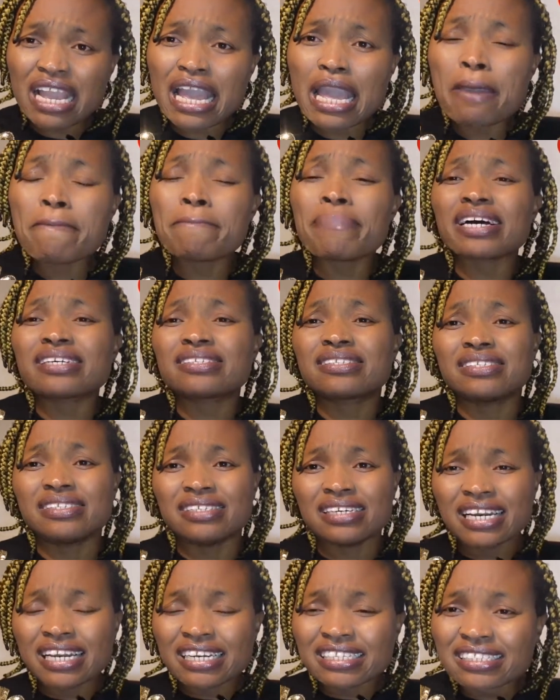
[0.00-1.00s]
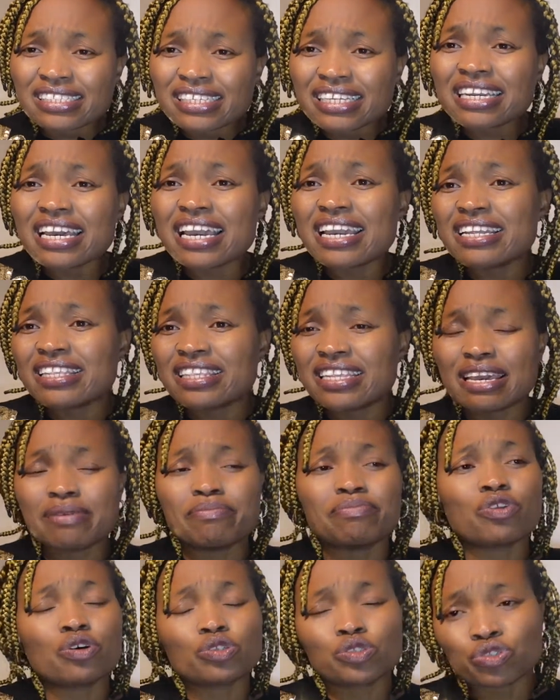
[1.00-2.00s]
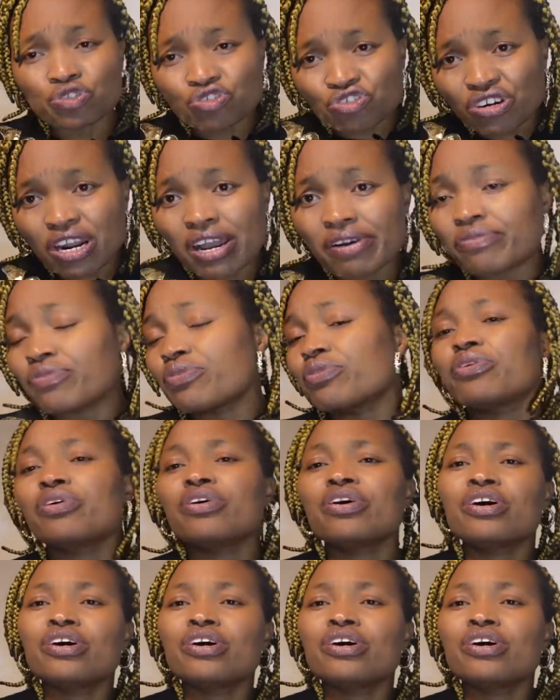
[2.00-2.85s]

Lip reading: embassy delaying them not to travel?